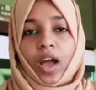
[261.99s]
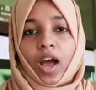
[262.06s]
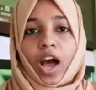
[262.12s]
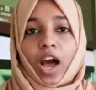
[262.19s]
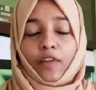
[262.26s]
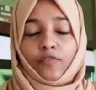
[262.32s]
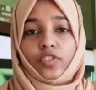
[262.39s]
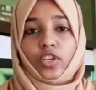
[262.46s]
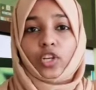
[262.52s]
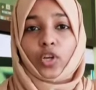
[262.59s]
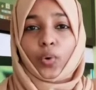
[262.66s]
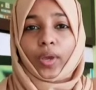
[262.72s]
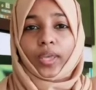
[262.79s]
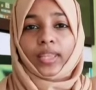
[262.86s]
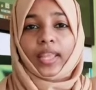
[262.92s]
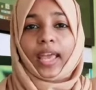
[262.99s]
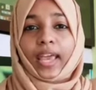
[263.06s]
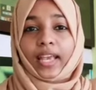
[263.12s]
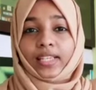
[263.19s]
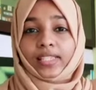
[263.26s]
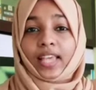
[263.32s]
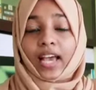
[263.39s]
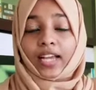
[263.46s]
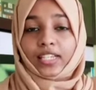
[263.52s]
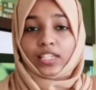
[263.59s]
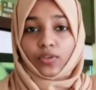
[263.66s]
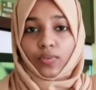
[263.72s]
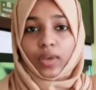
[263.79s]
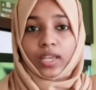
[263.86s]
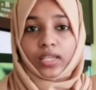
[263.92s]
After knowing the exact
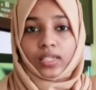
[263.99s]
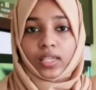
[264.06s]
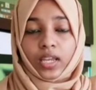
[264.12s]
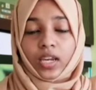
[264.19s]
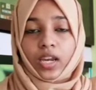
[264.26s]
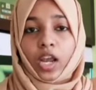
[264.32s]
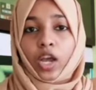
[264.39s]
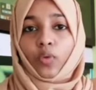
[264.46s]
reason,